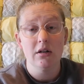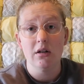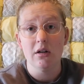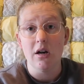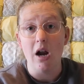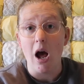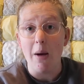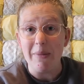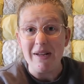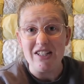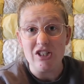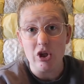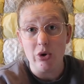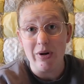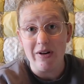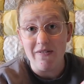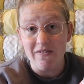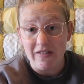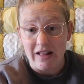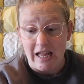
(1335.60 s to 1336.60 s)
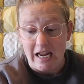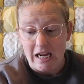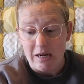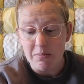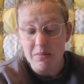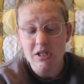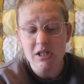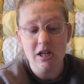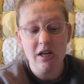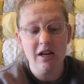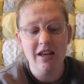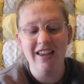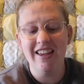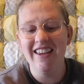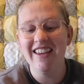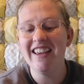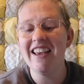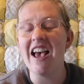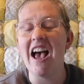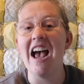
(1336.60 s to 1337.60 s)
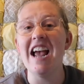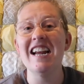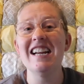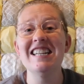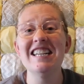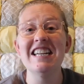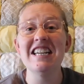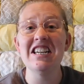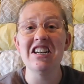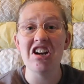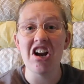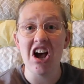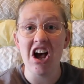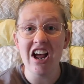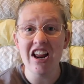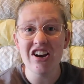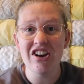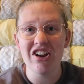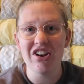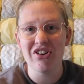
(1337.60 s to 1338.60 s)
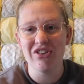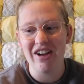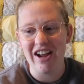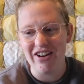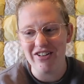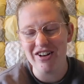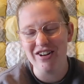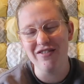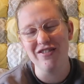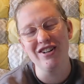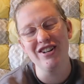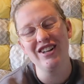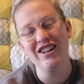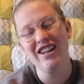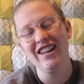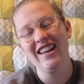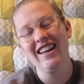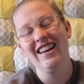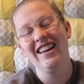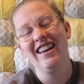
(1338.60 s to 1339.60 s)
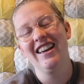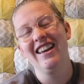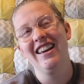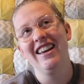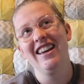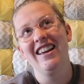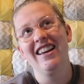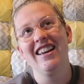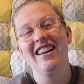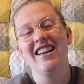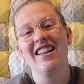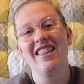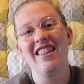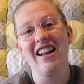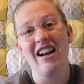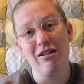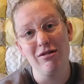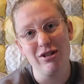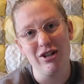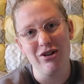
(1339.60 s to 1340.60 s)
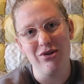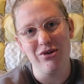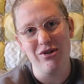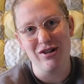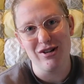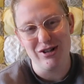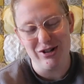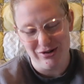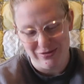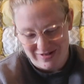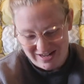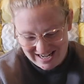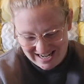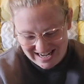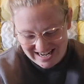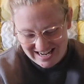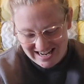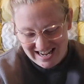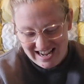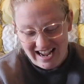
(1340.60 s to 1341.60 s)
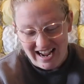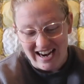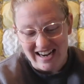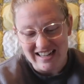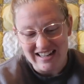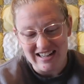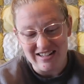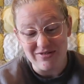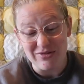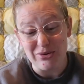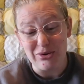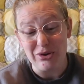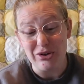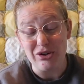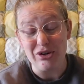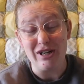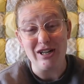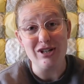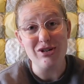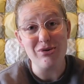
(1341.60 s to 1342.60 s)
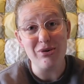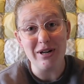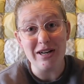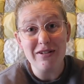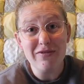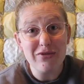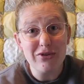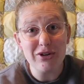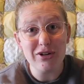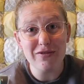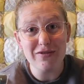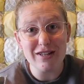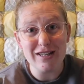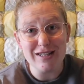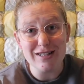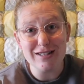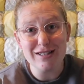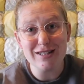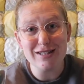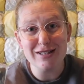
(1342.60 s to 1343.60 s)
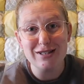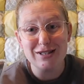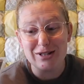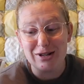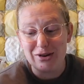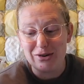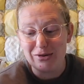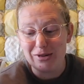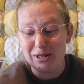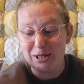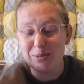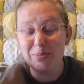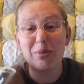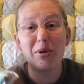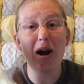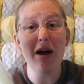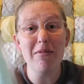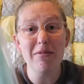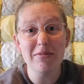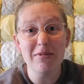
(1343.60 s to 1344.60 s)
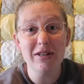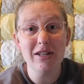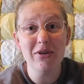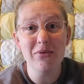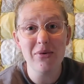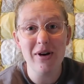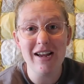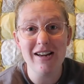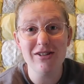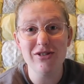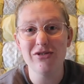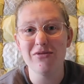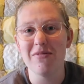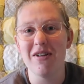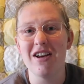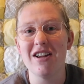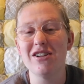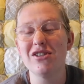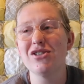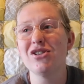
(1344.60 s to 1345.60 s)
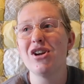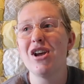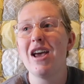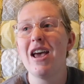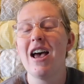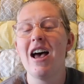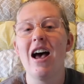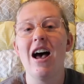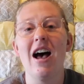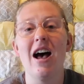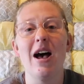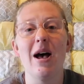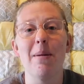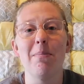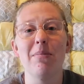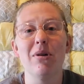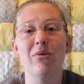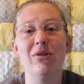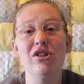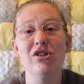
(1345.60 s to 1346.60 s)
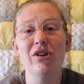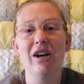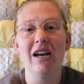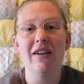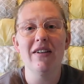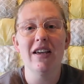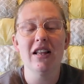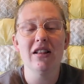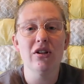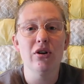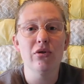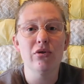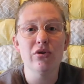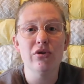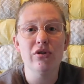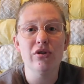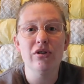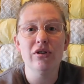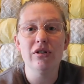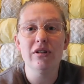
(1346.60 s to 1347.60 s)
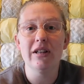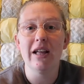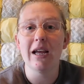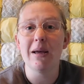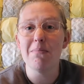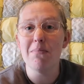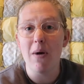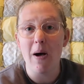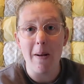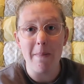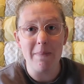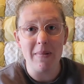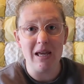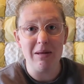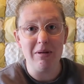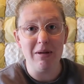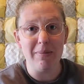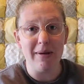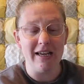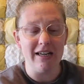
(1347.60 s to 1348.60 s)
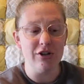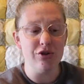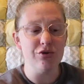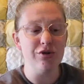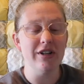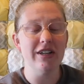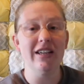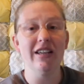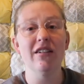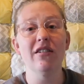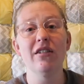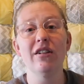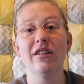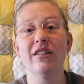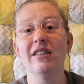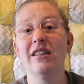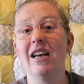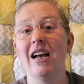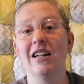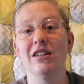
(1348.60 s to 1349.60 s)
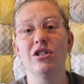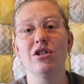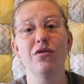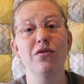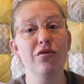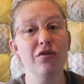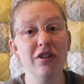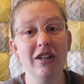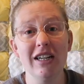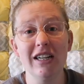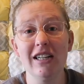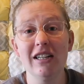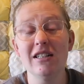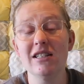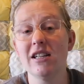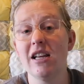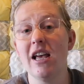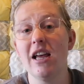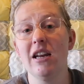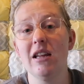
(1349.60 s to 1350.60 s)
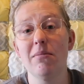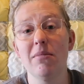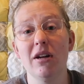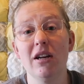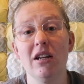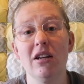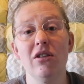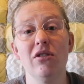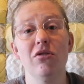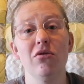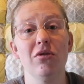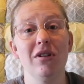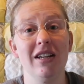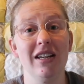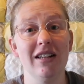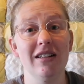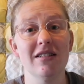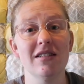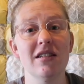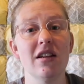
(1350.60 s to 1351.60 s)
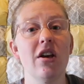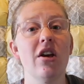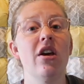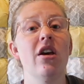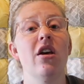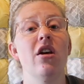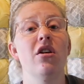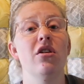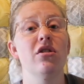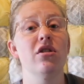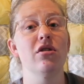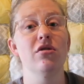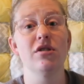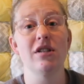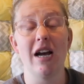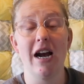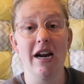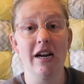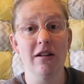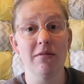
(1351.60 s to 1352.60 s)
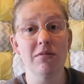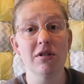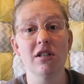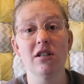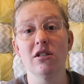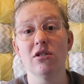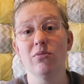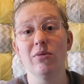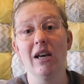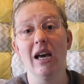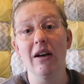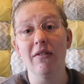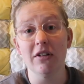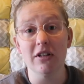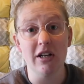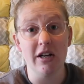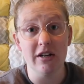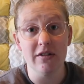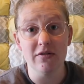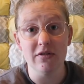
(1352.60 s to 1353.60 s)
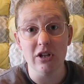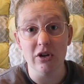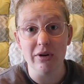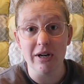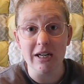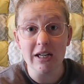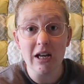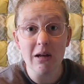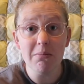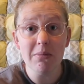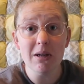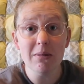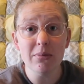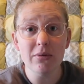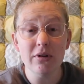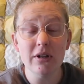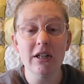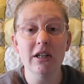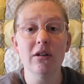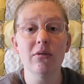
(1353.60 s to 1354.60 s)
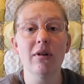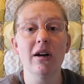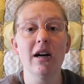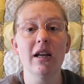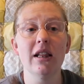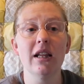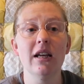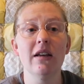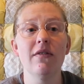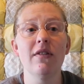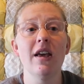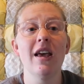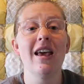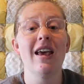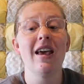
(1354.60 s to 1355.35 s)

not be so inflamed. I did not know, however, that I was going to order so many. I ended up ordering 24 of these, so that's probably way too much. But we do have a local like mom baby pantry that's free to anybody who needs those items, because we have a lot of low-income people here where I live,